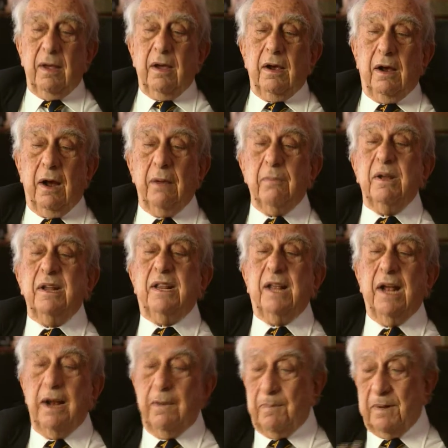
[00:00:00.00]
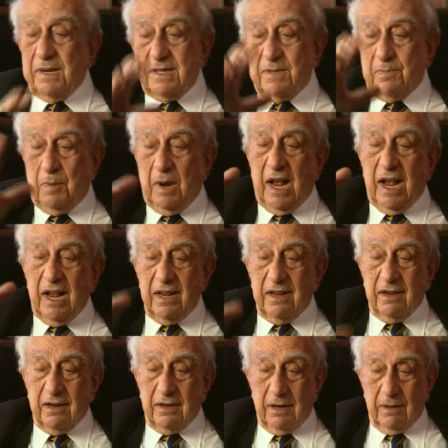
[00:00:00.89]
come and help us plan
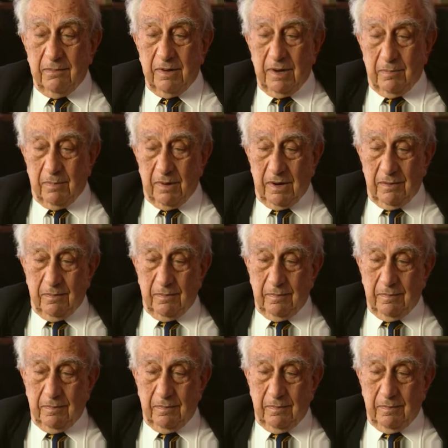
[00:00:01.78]
the atomic bomb.